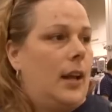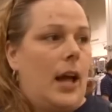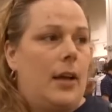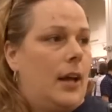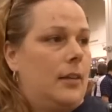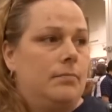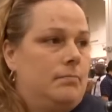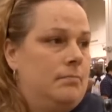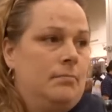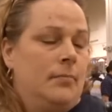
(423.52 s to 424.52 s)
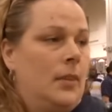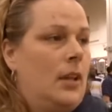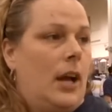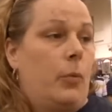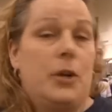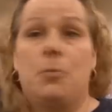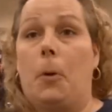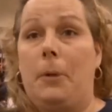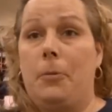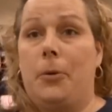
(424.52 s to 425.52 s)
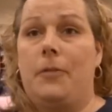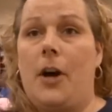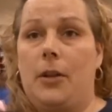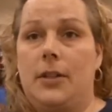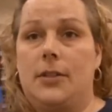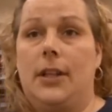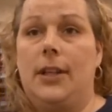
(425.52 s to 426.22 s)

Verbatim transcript: and I wish more people would follow his